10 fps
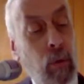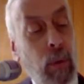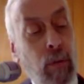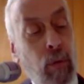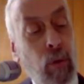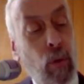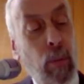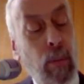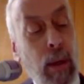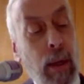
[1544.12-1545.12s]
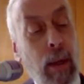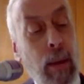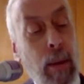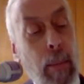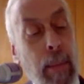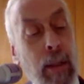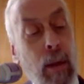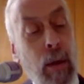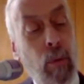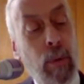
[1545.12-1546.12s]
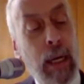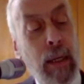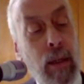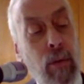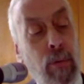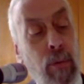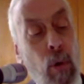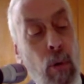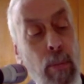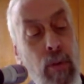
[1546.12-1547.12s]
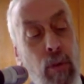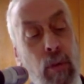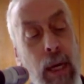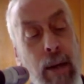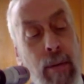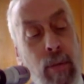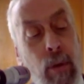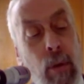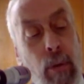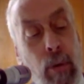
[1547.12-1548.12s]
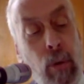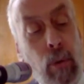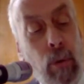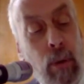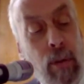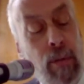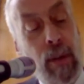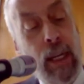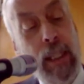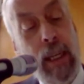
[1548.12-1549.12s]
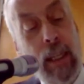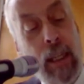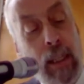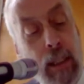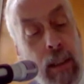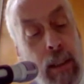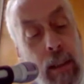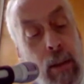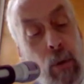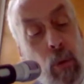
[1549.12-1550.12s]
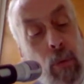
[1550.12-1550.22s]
to assume a Middle Iranian form derived through final K to